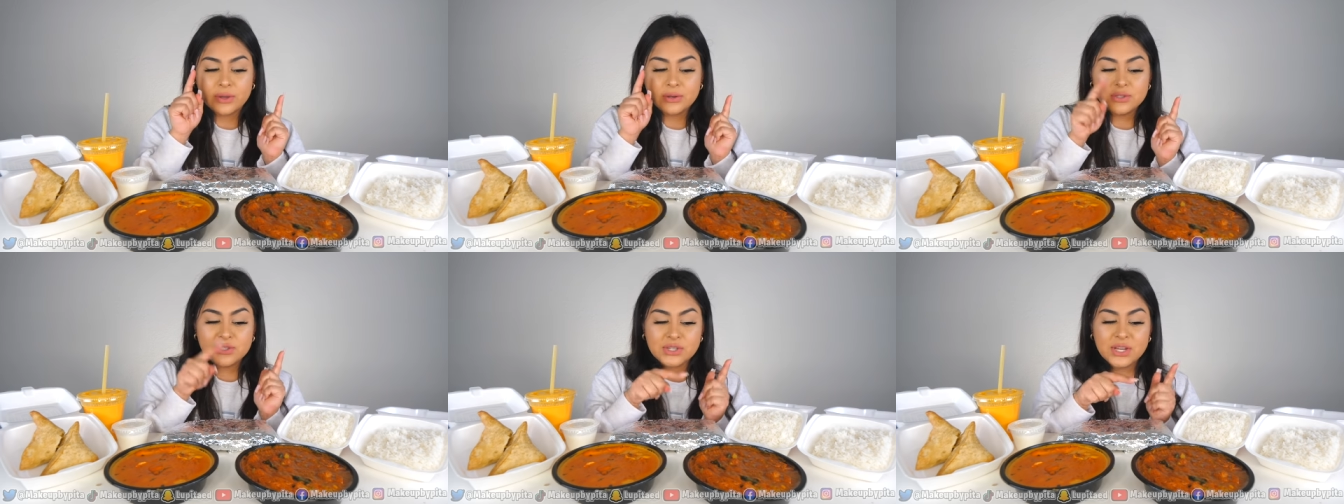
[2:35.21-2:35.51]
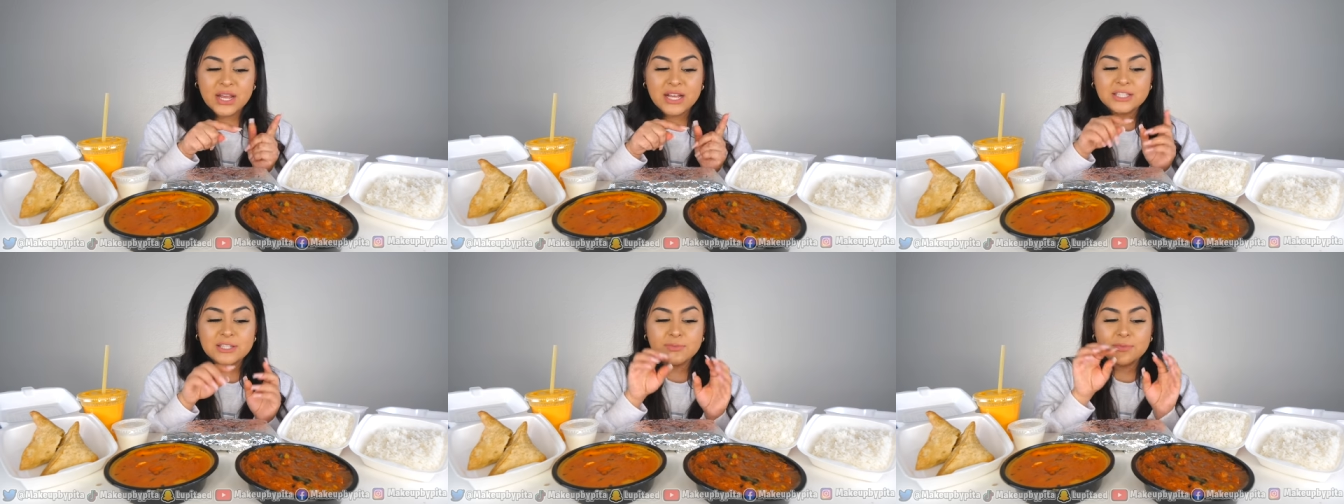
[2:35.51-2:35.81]

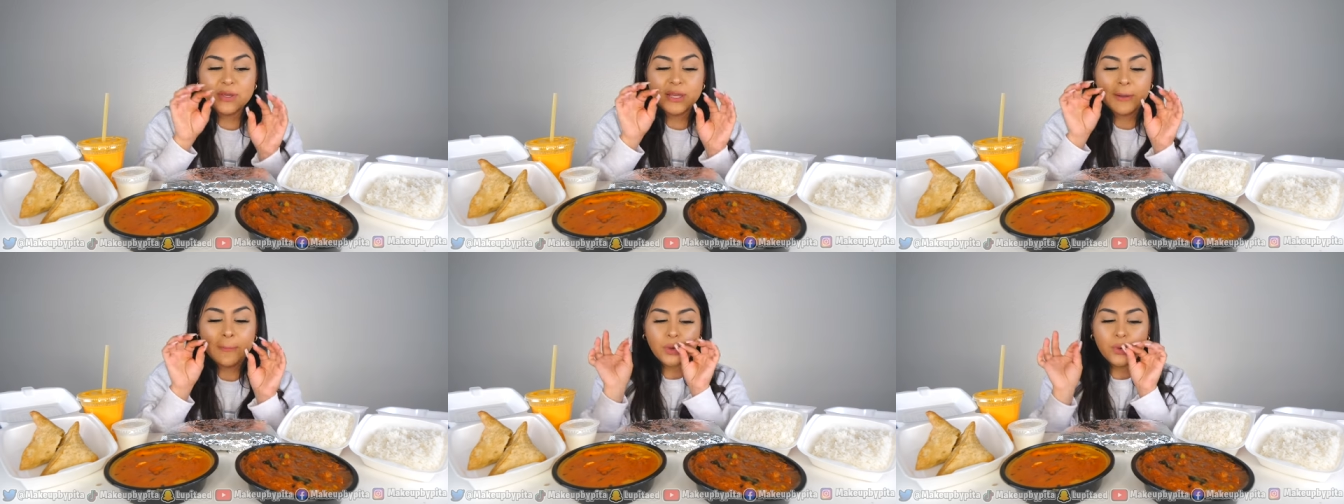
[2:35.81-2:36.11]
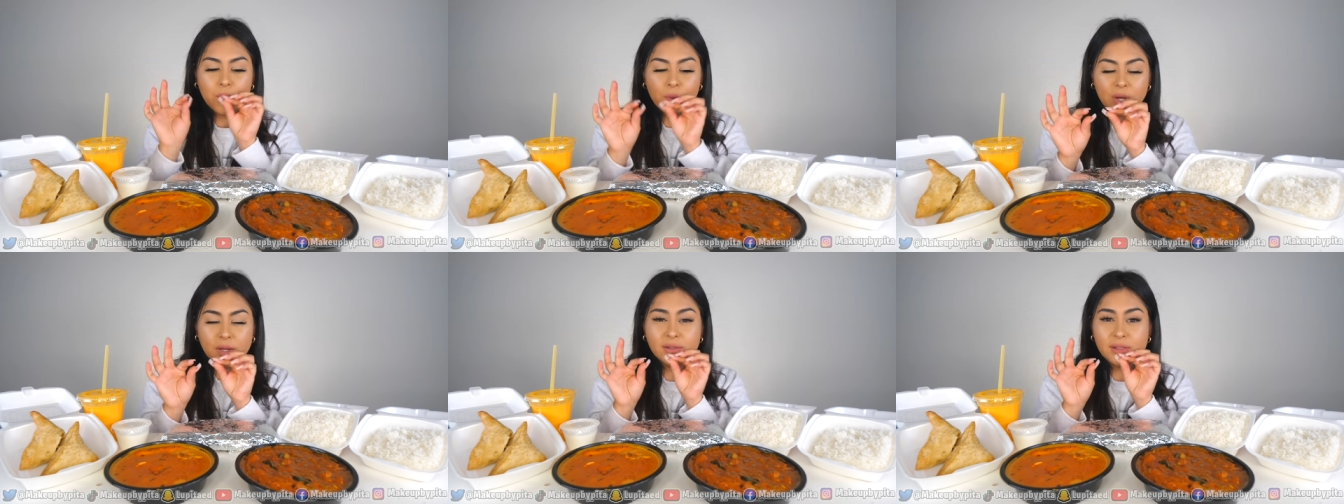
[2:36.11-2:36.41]
she asked me
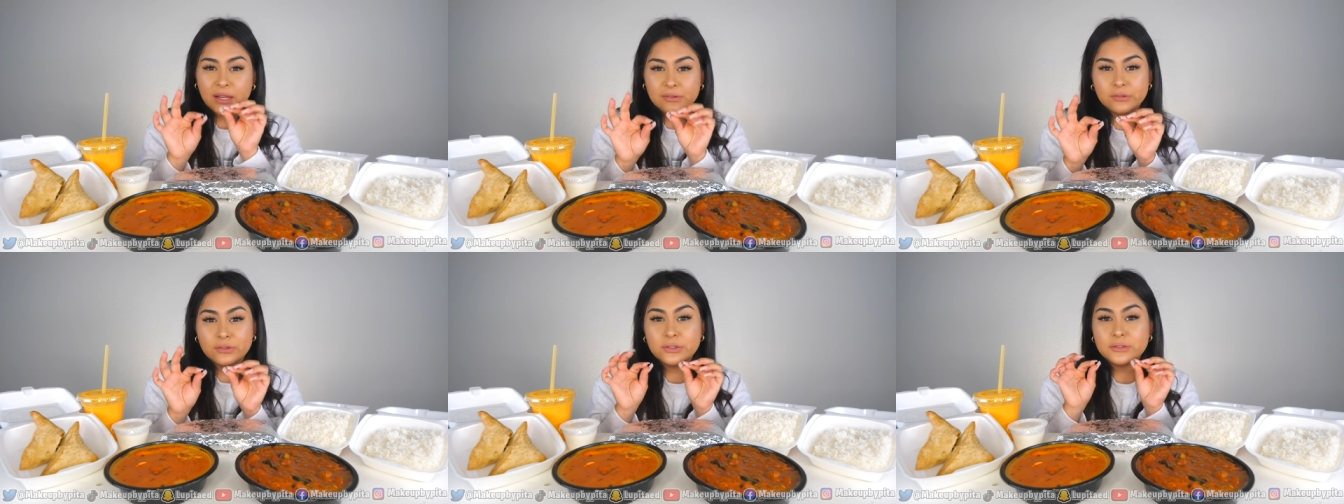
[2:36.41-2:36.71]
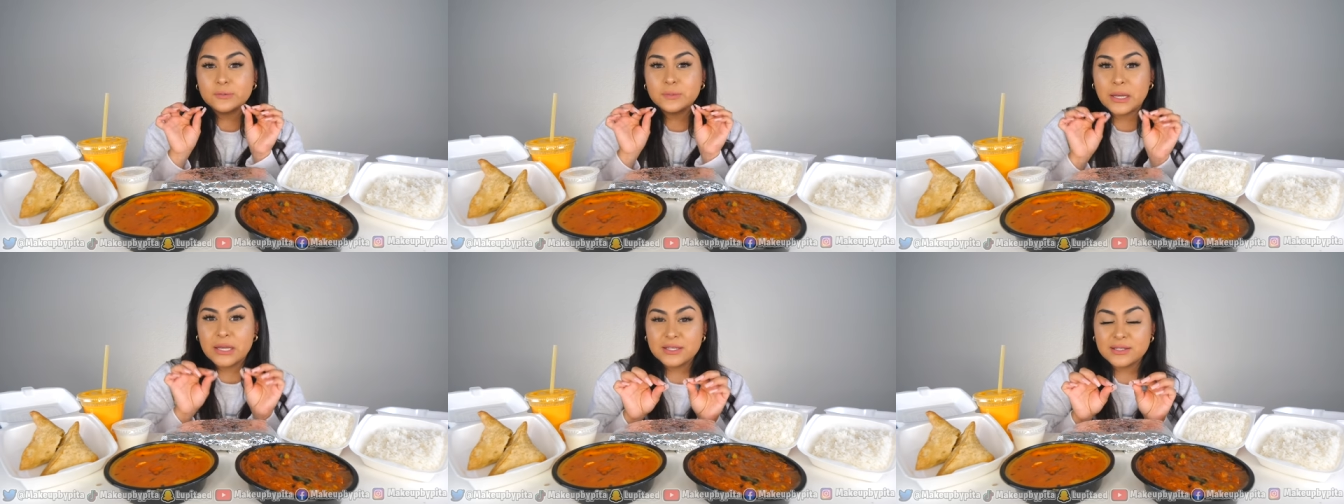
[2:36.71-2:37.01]
what level
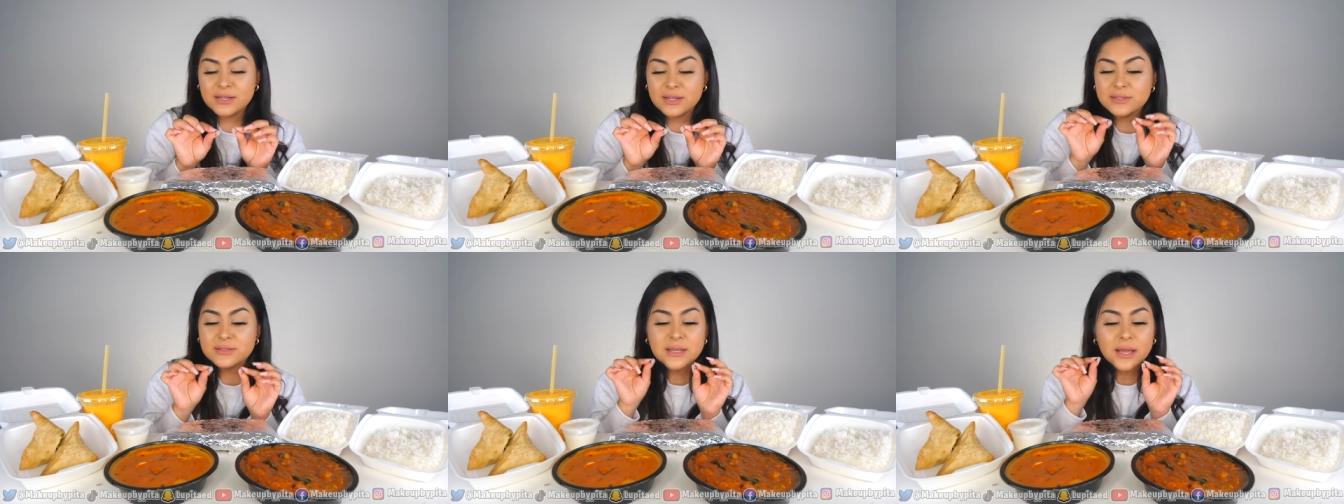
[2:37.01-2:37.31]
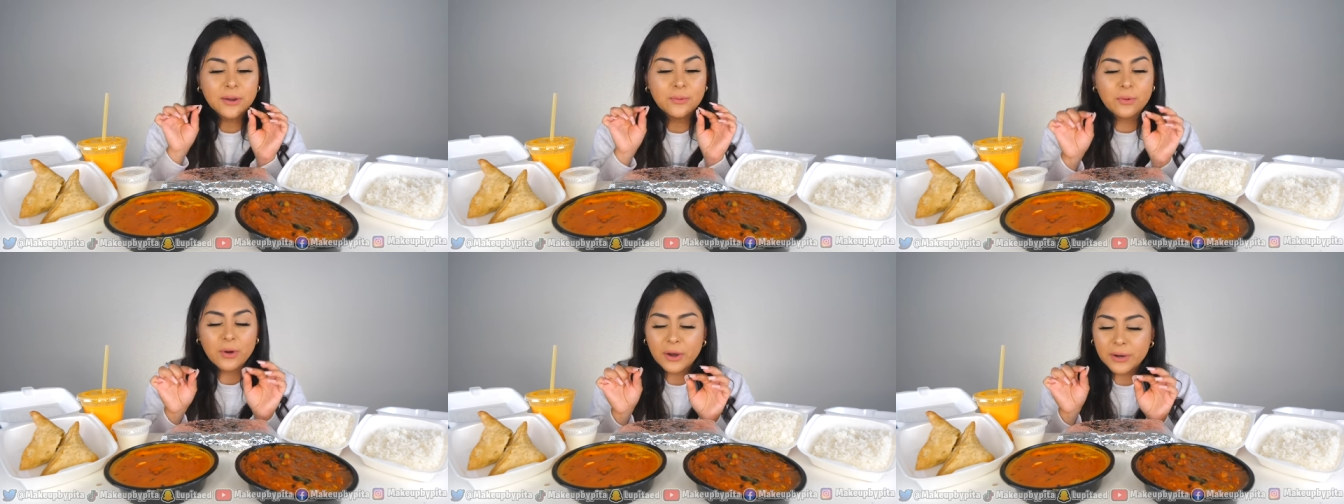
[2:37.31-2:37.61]
of spiciness
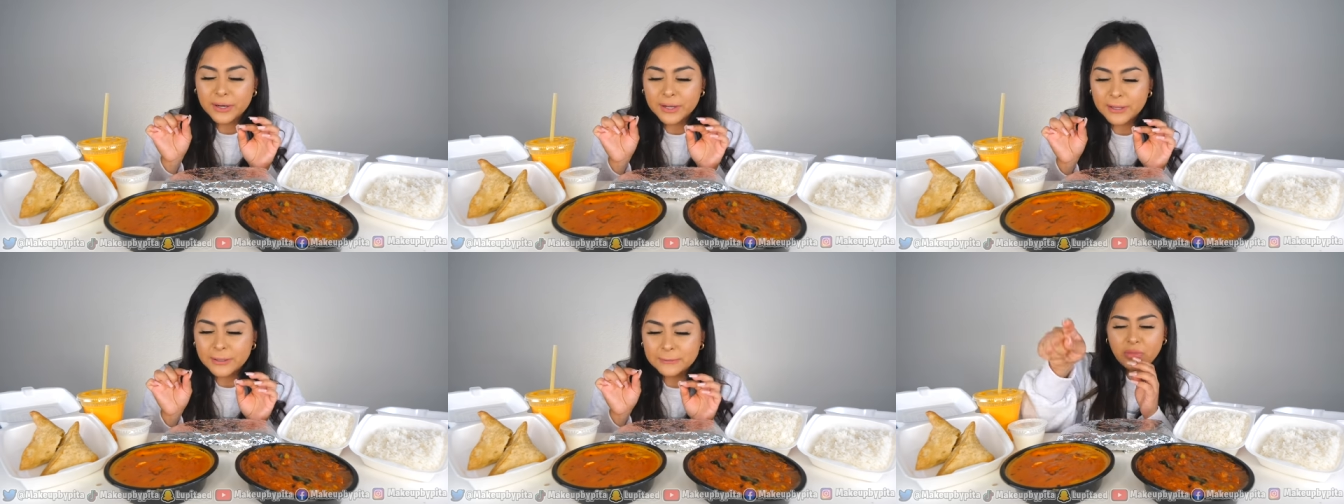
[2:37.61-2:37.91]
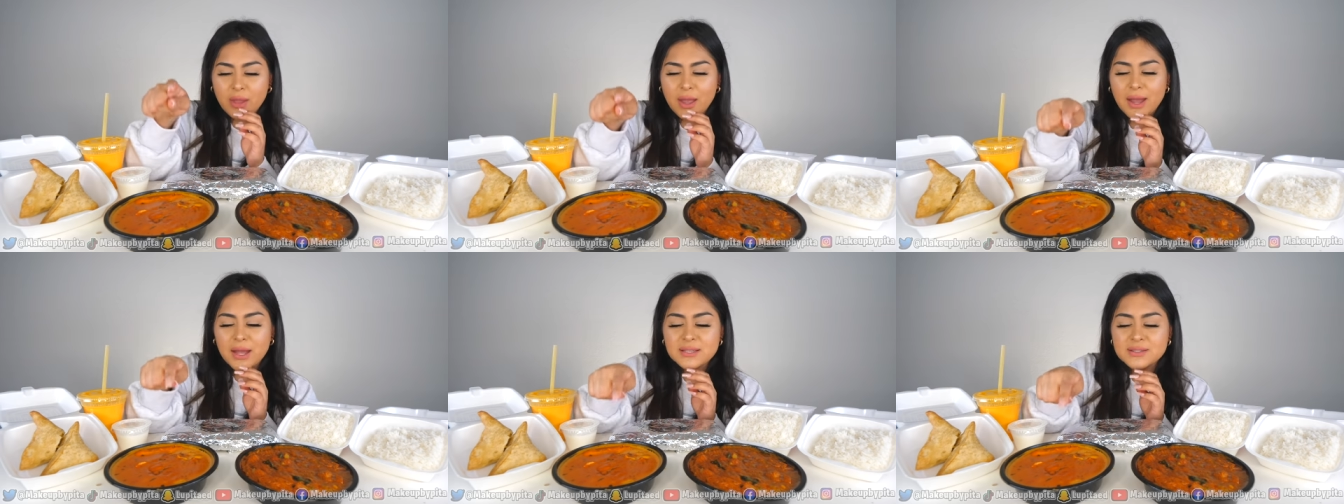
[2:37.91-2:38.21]
I wanted.
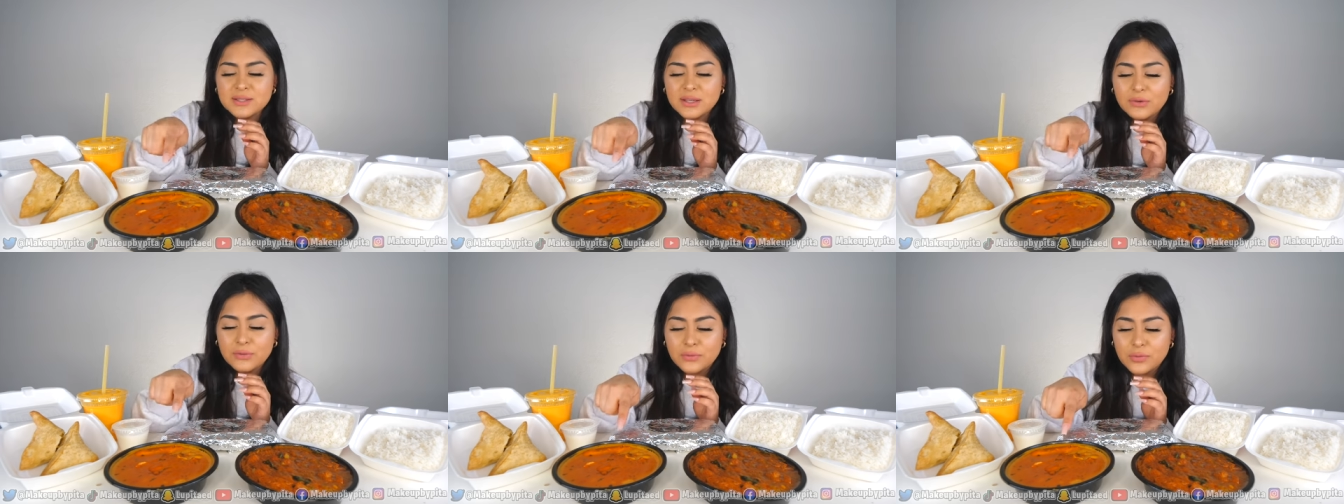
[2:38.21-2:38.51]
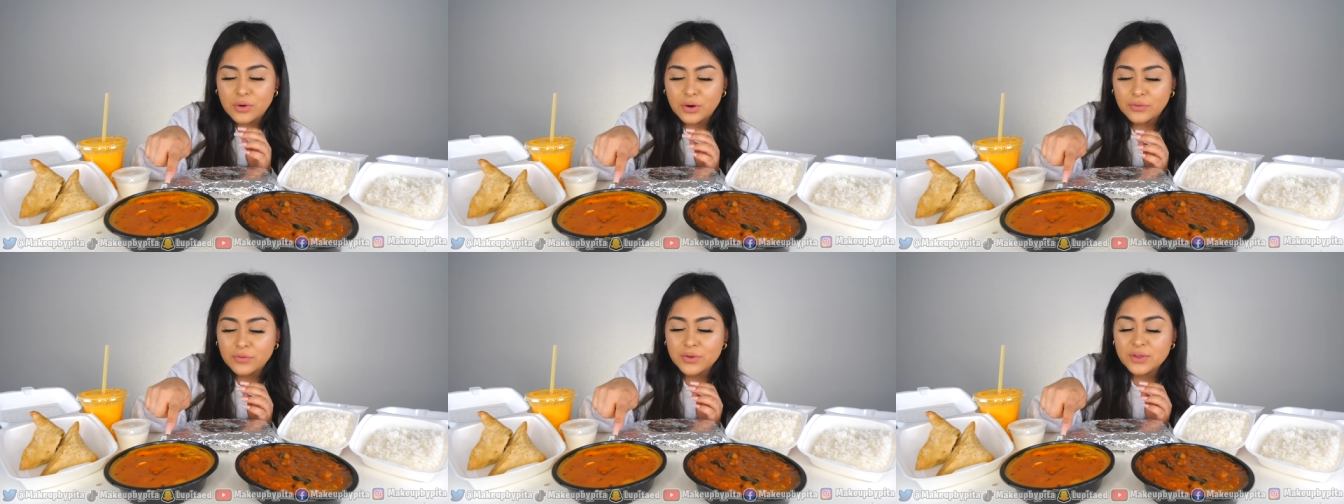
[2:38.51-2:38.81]
I said
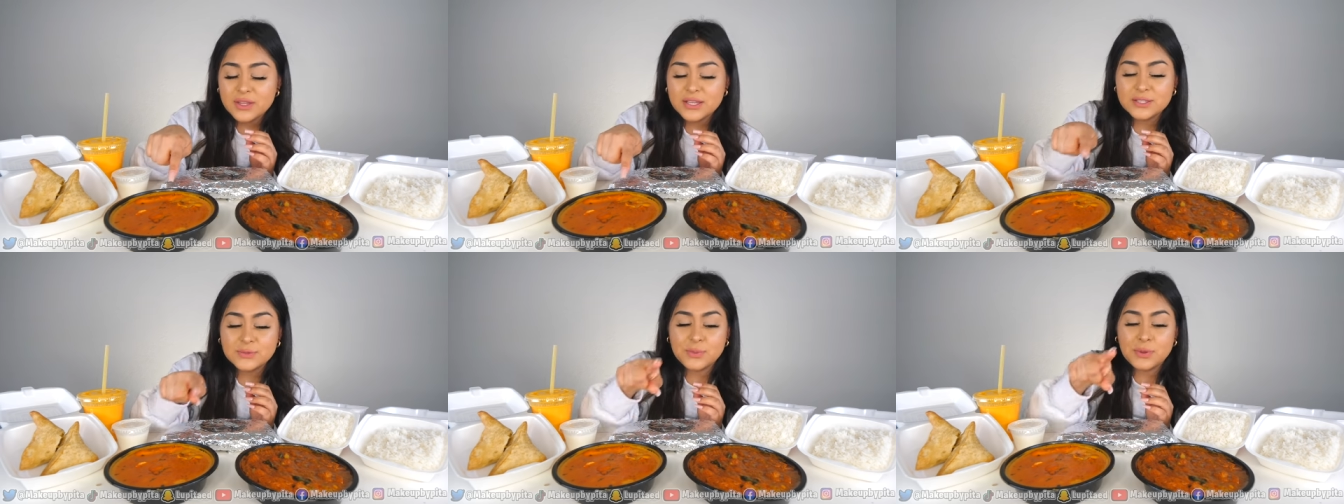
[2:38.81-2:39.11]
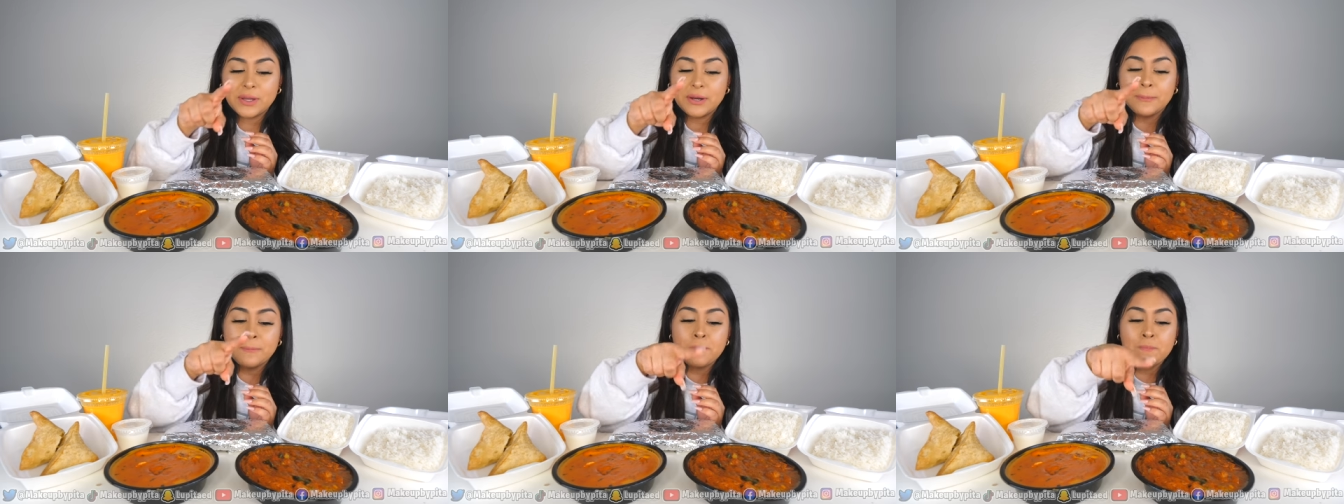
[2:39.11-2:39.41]
4 for this
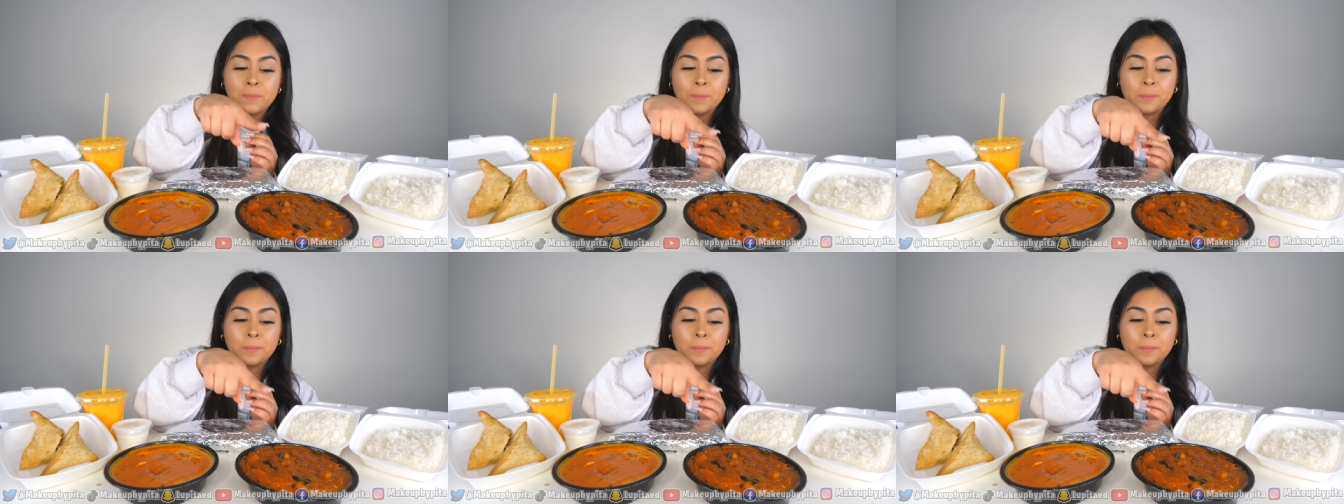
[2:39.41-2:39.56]
one,